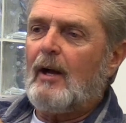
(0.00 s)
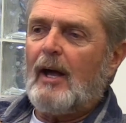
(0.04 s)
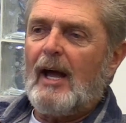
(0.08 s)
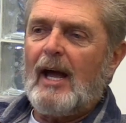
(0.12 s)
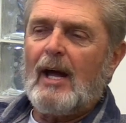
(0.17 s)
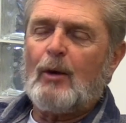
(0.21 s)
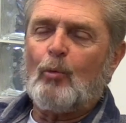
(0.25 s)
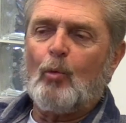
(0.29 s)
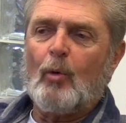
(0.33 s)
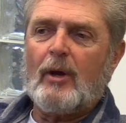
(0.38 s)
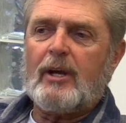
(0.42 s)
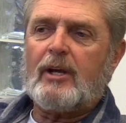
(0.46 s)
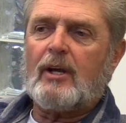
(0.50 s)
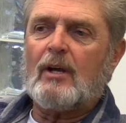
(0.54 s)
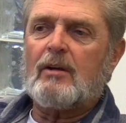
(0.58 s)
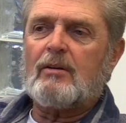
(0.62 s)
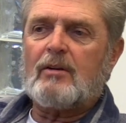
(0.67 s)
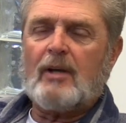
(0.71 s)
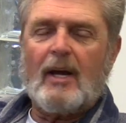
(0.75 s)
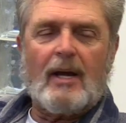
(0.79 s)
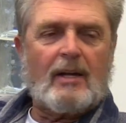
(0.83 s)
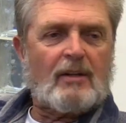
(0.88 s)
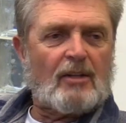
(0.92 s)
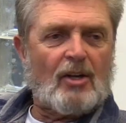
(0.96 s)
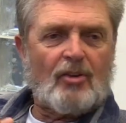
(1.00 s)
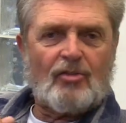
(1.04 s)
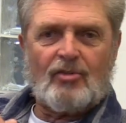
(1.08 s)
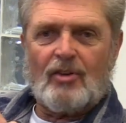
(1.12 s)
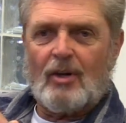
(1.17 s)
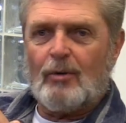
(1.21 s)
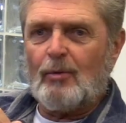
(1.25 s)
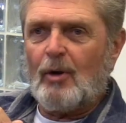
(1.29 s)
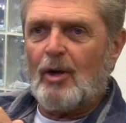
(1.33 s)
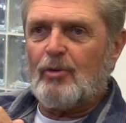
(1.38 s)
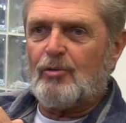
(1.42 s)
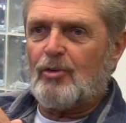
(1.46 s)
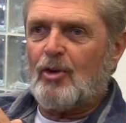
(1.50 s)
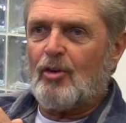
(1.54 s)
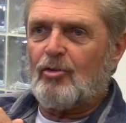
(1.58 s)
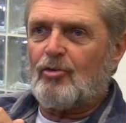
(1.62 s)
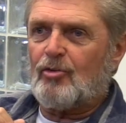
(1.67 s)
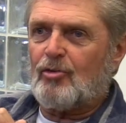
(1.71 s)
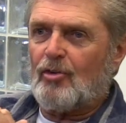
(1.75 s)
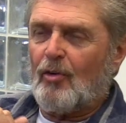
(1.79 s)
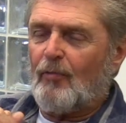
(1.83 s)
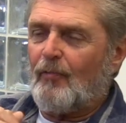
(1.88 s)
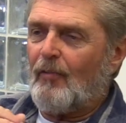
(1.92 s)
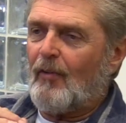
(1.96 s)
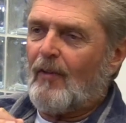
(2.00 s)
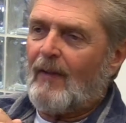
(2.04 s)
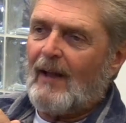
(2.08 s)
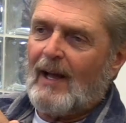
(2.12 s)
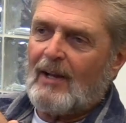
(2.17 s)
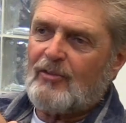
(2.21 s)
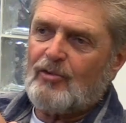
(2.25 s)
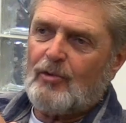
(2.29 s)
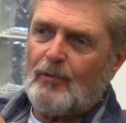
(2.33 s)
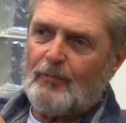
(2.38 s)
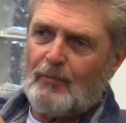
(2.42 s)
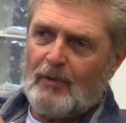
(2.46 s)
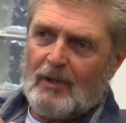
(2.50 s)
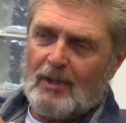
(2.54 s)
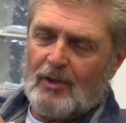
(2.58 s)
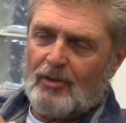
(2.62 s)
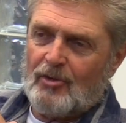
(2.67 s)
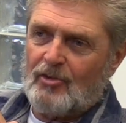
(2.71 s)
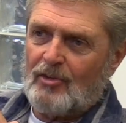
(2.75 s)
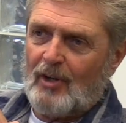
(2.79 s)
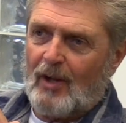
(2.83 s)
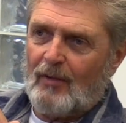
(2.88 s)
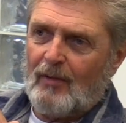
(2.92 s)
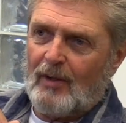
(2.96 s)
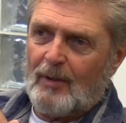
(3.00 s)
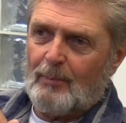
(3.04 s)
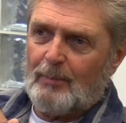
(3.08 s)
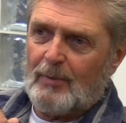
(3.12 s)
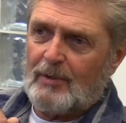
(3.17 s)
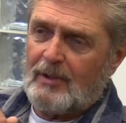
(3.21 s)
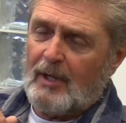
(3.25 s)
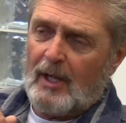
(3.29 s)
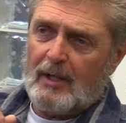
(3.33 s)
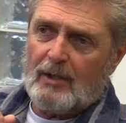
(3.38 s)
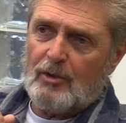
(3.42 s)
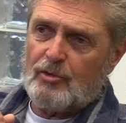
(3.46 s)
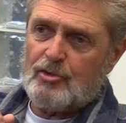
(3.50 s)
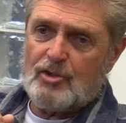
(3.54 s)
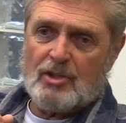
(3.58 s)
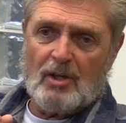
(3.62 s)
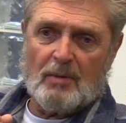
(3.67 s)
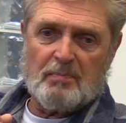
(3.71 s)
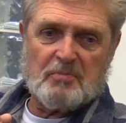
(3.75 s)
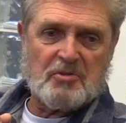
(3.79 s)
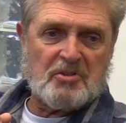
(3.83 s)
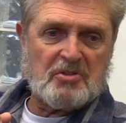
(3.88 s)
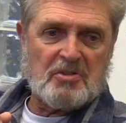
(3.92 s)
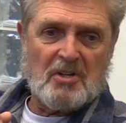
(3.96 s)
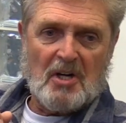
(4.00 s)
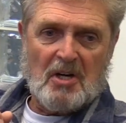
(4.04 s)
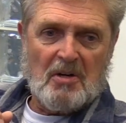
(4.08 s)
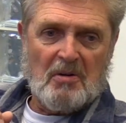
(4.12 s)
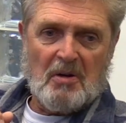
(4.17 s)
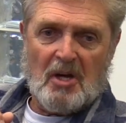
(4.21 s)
and we can take this and the philosophy to selling potato chips,